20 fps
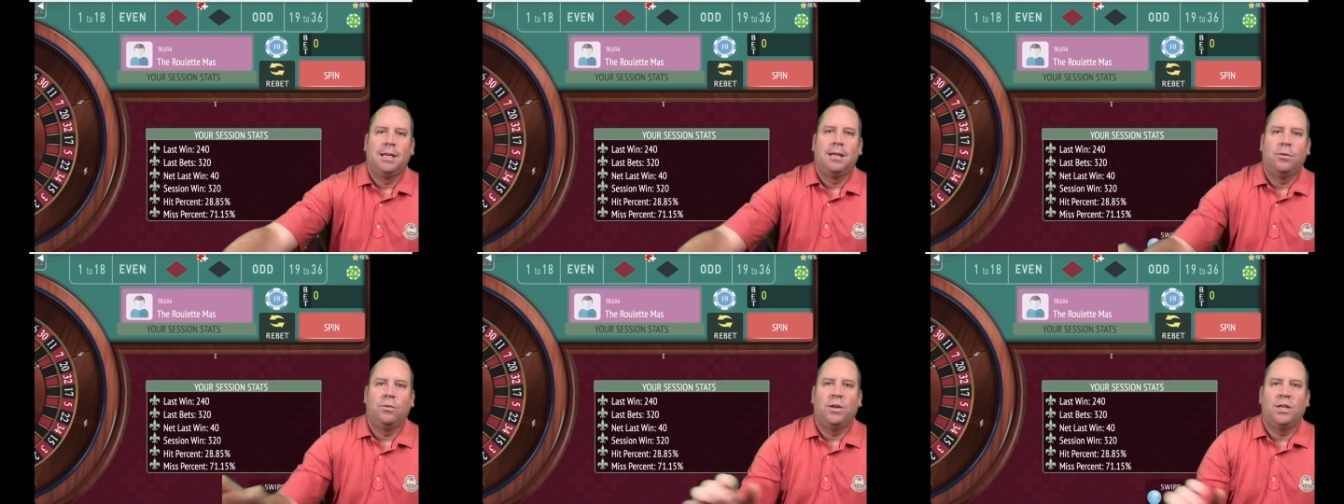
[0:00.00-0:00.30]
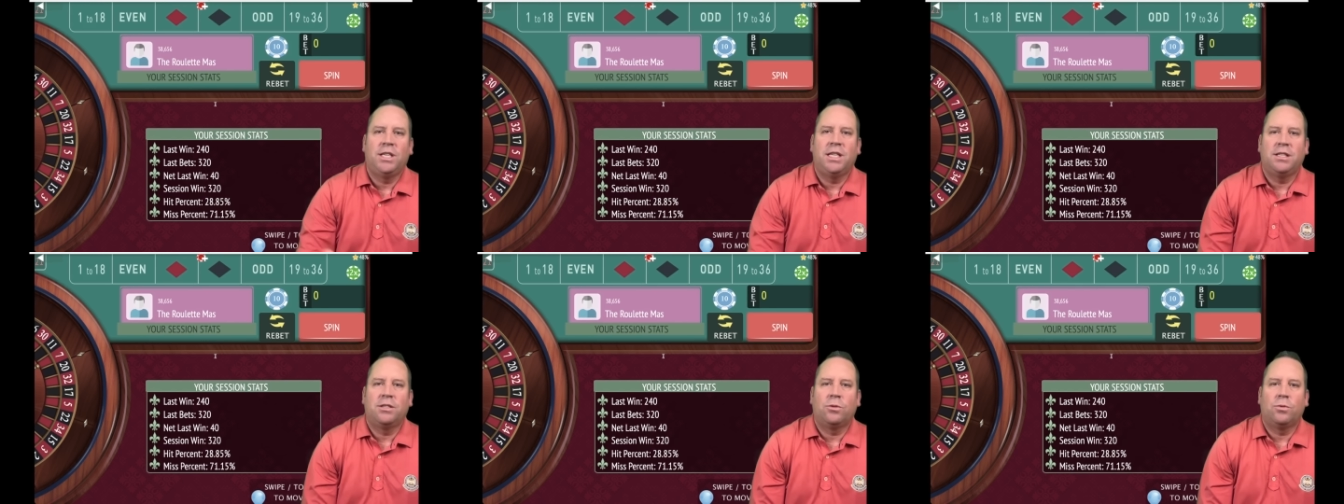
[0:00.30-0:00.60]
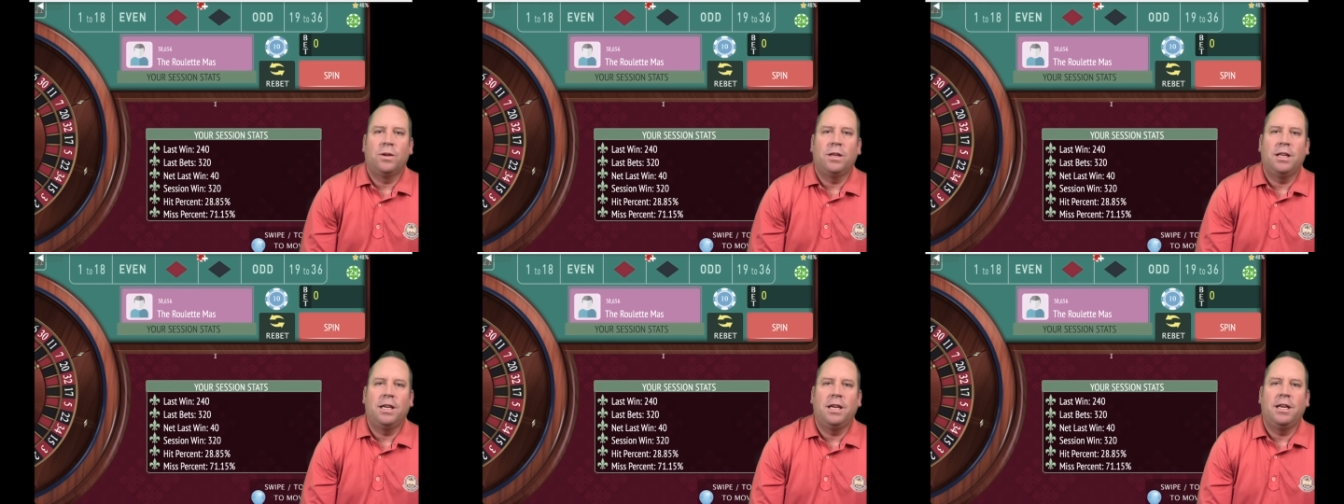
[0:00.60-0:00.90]
which is a
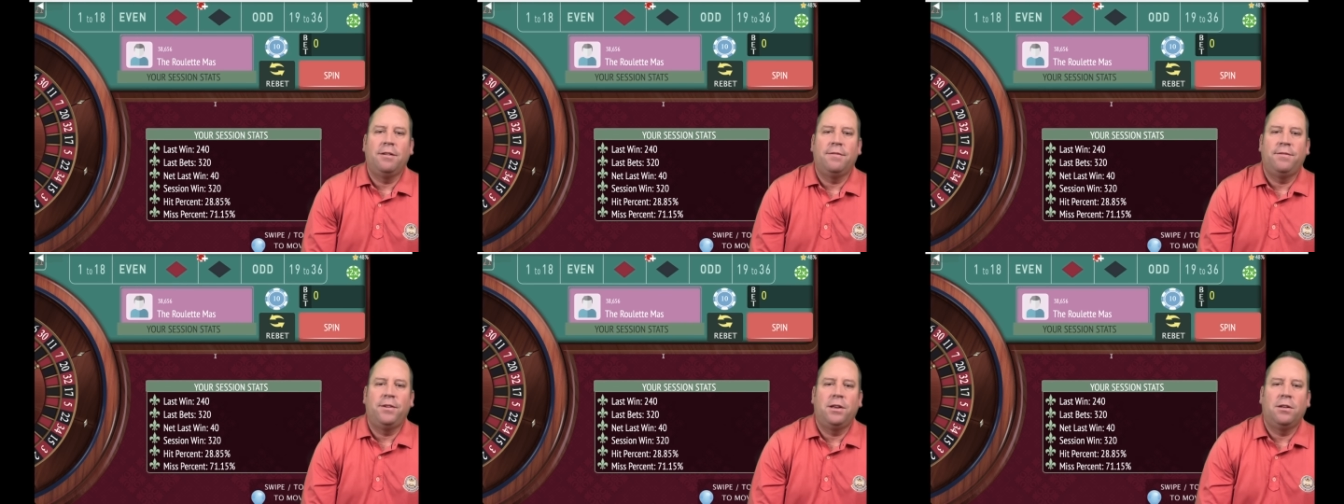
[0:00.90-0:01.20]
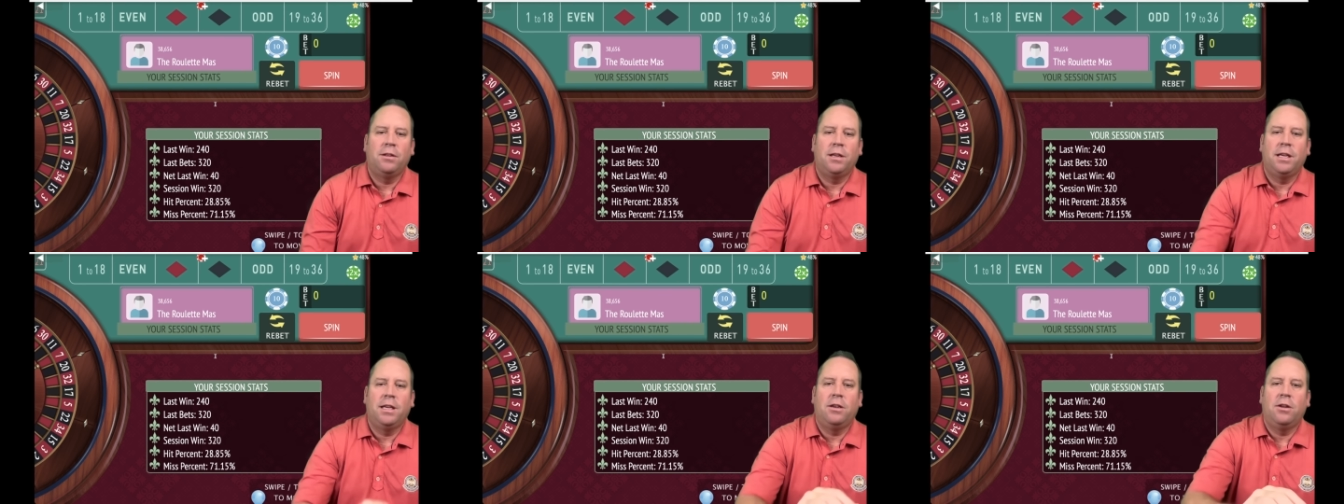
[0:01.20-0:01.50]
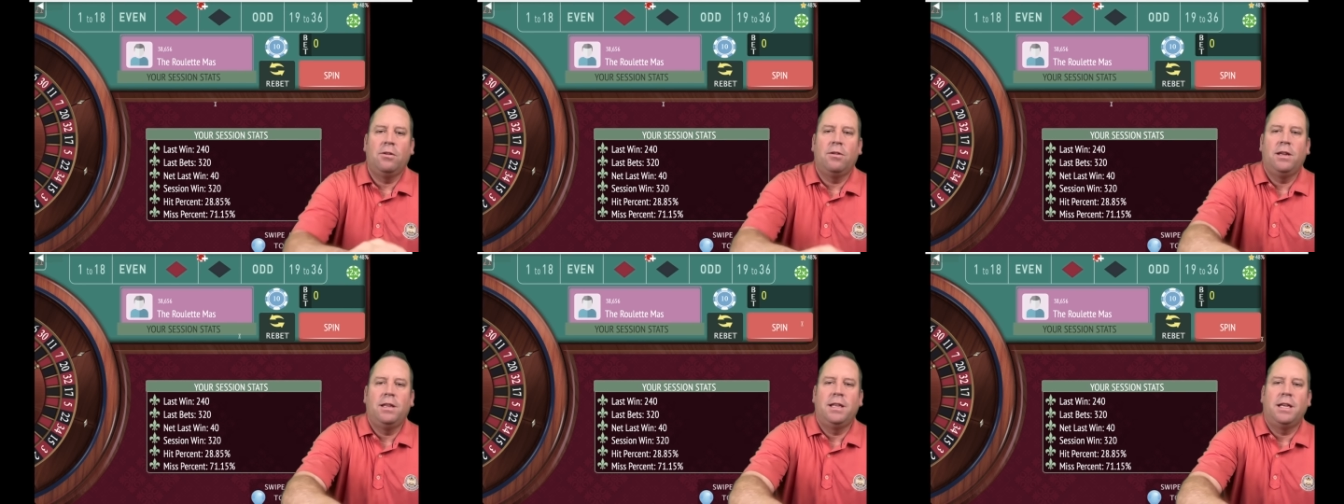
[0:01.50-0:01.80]
really good feeling
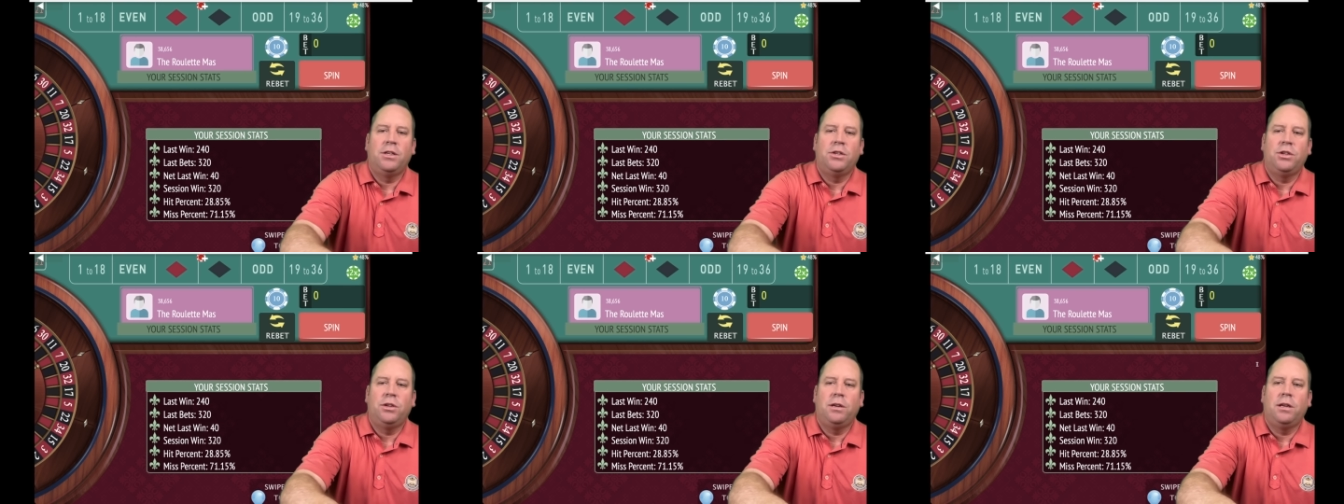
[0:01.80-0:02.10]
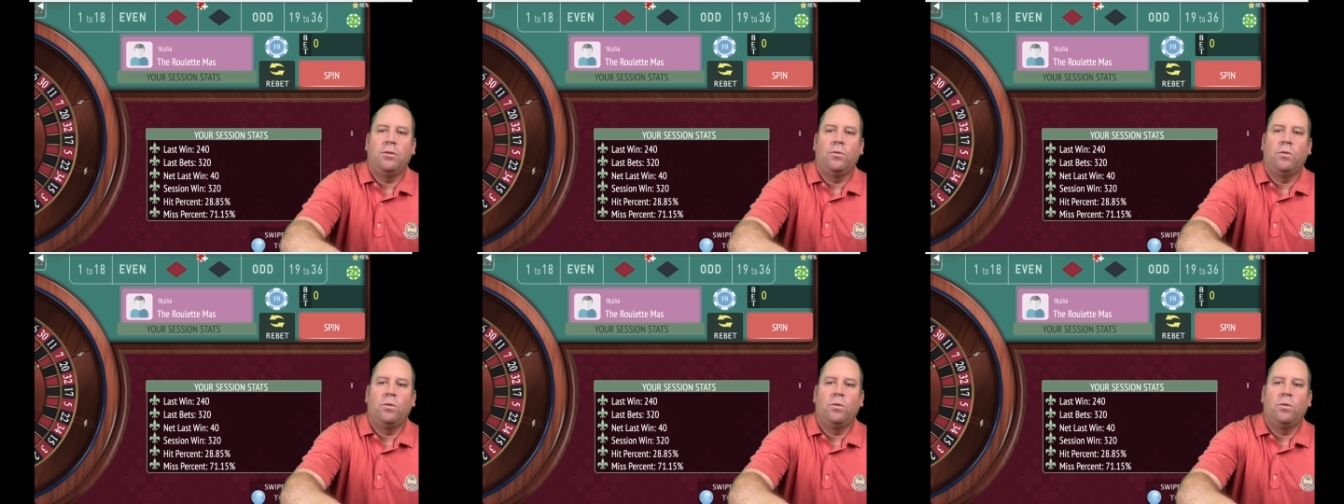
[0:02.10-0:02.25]
knowing that you can